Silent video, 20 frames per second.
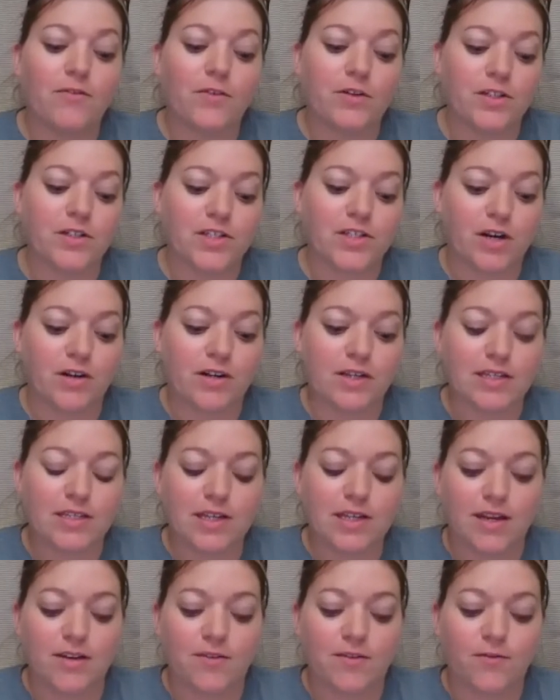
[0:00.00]
for a sorry
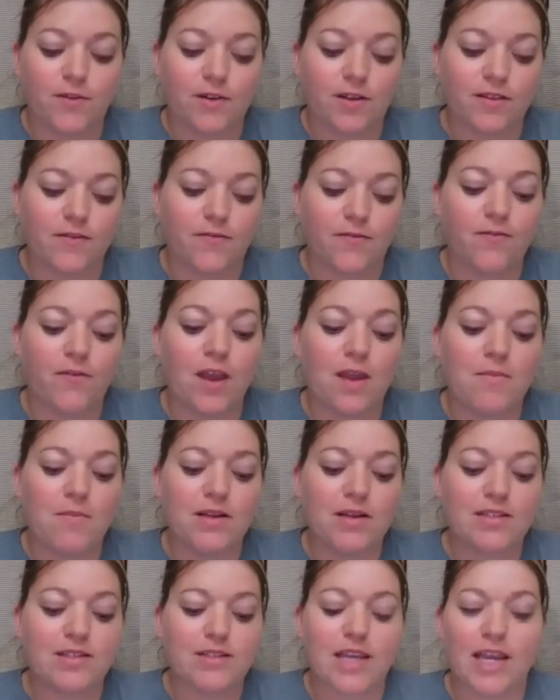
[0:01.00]
sight in front of the
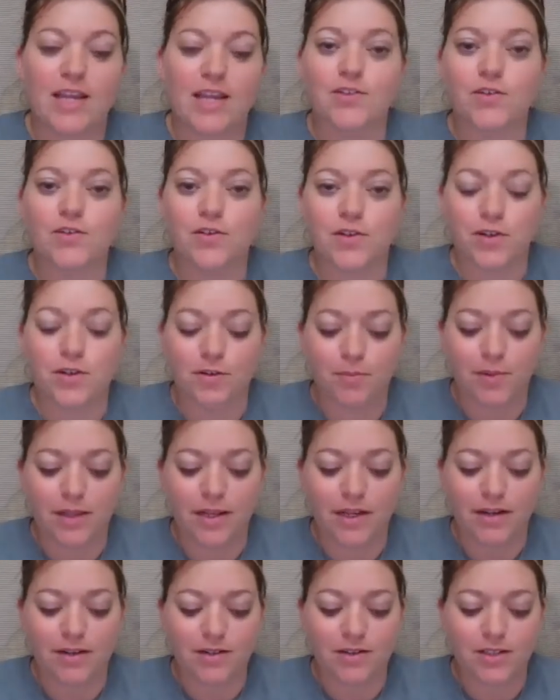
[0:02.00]
famous Hazelhurd
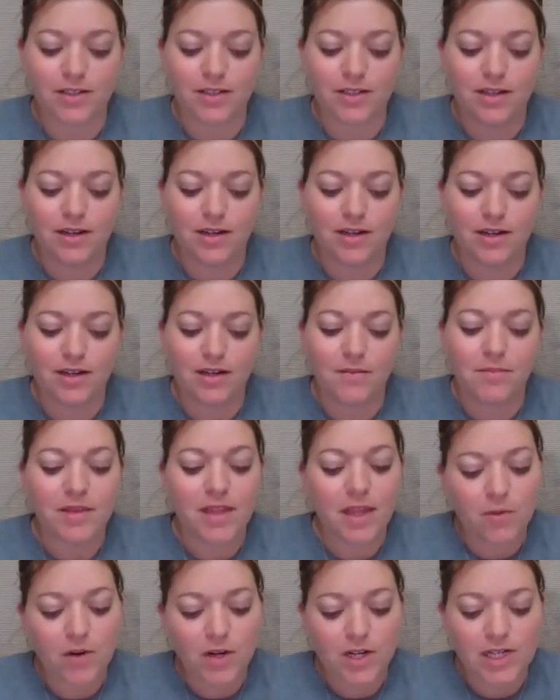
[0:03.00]
players, but
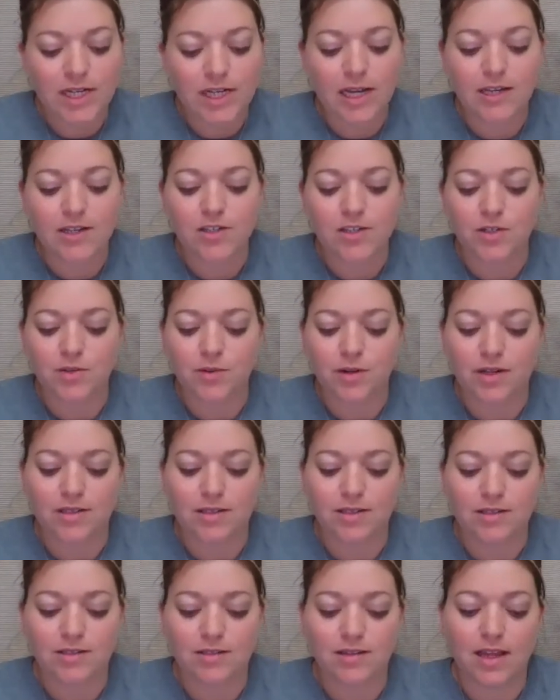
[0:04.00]
they were kind to
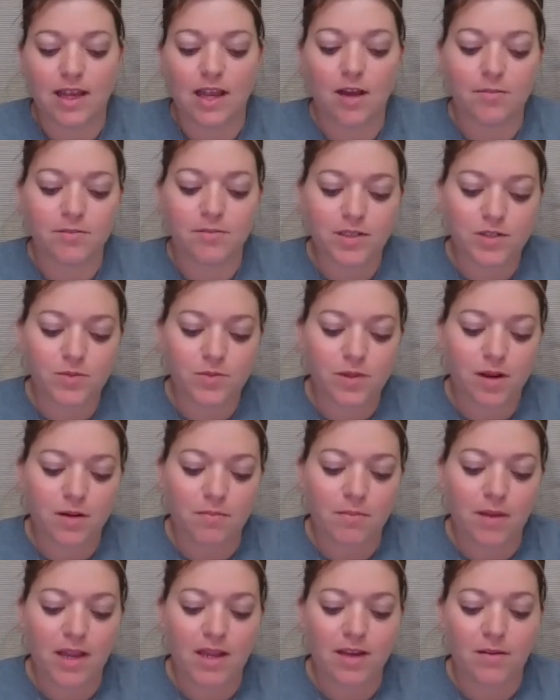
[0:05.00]
us. They helped us with our
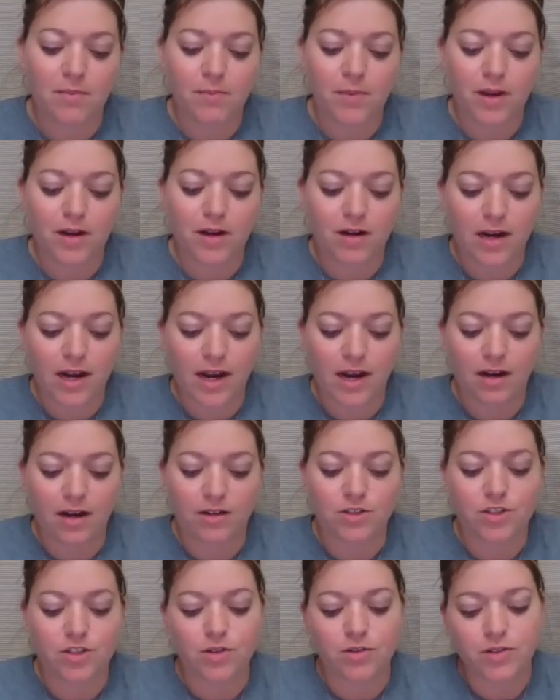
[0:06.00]
makeup and our
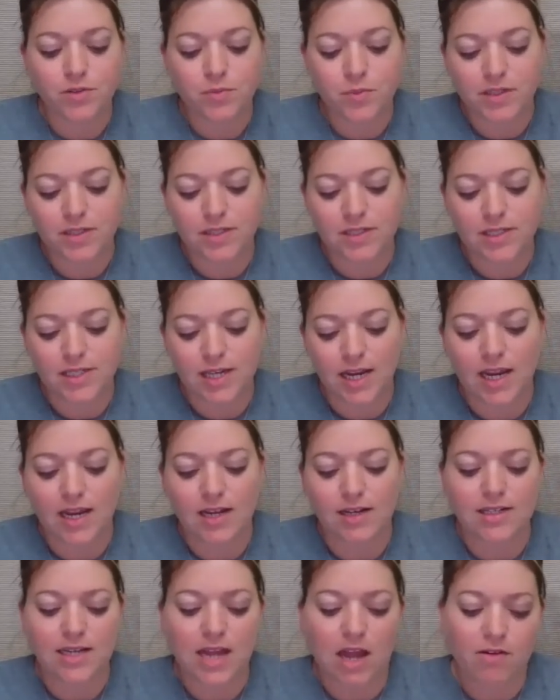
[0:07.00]
hair, showed us where to
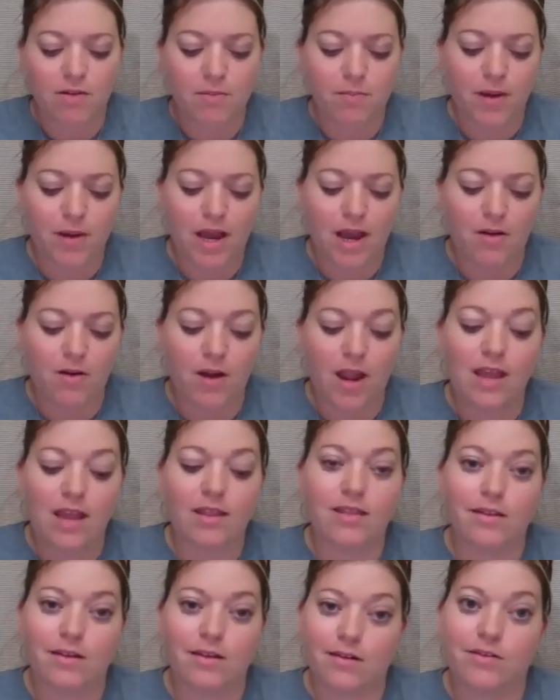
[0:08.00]
stand and how to bow,
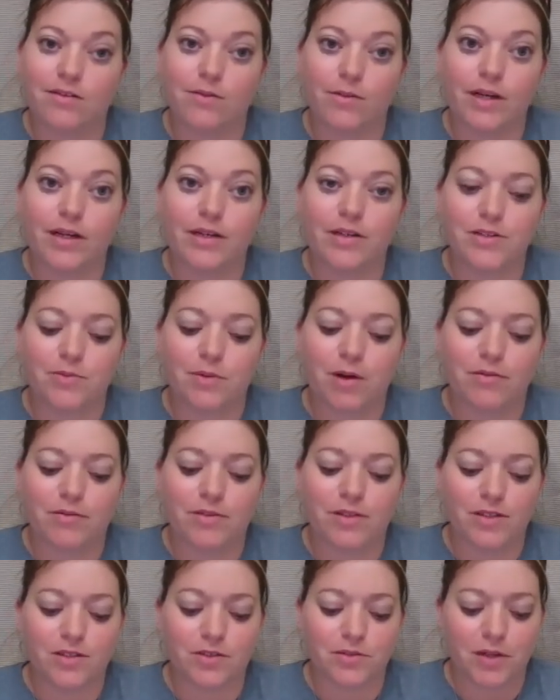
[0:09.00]
and the quickest route
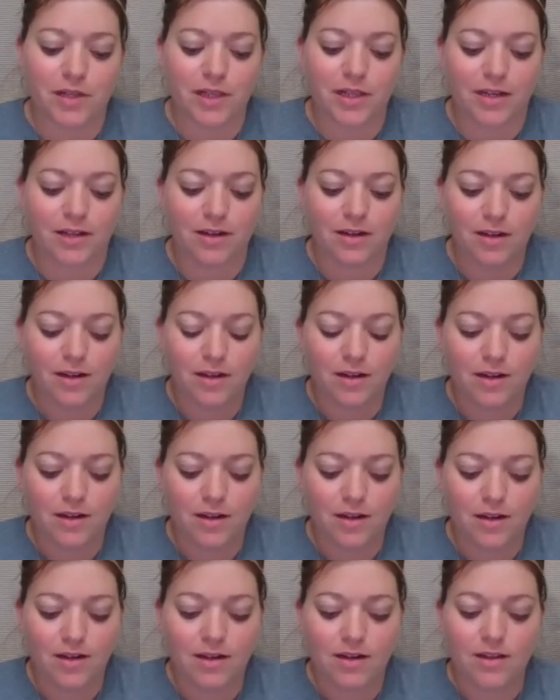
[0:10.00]
to the toilet.
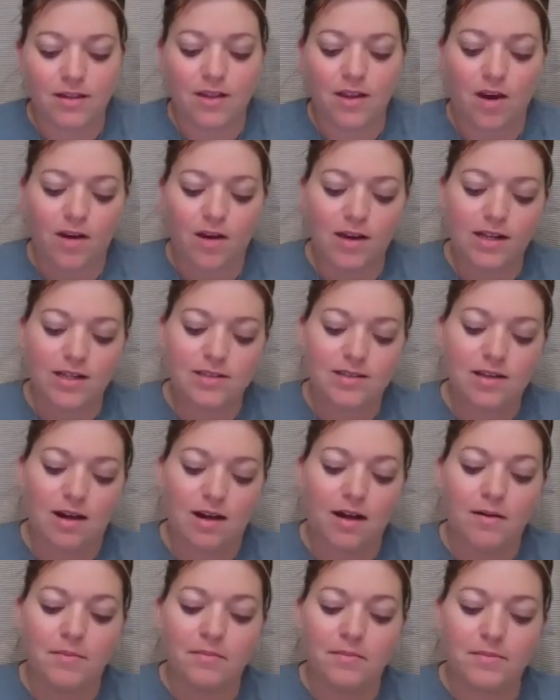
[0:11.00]
The audience
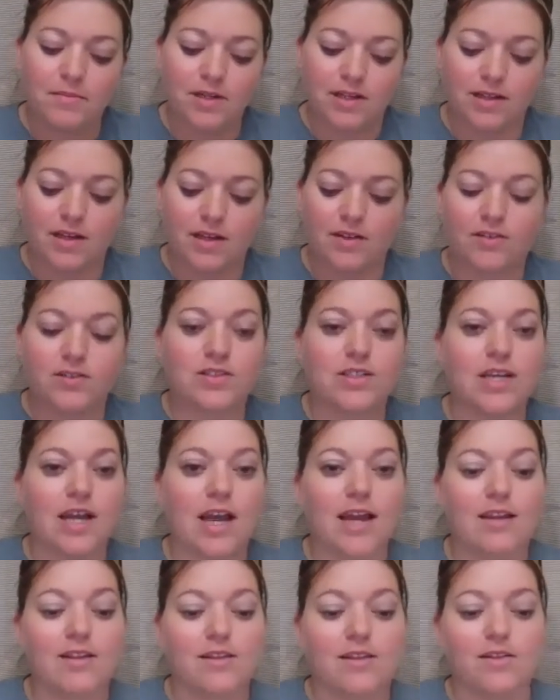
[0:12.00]
hummed on the other
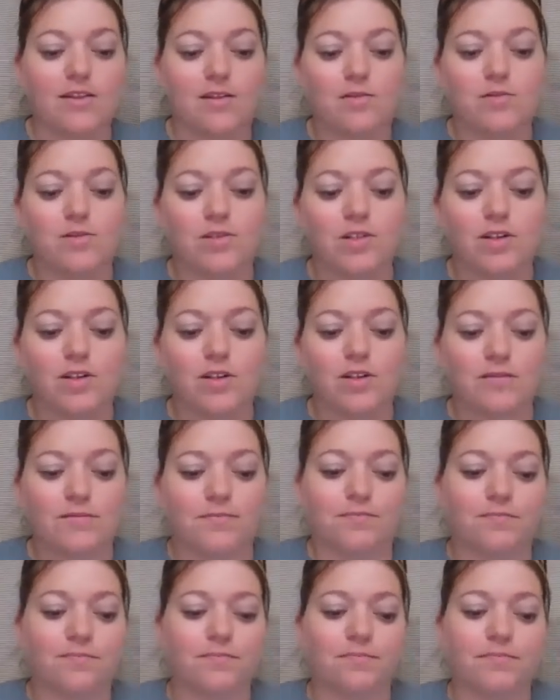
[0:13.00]
side of the closed curtain.